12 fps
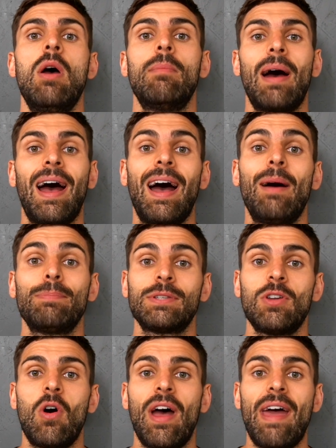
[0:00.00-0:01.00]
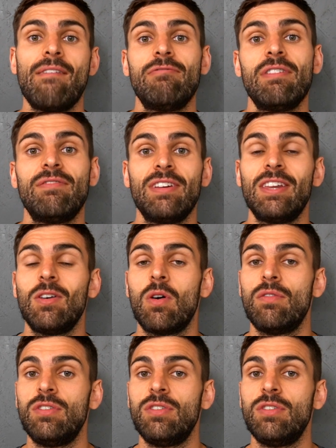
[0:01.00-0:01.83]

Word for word: Perhaps not every video of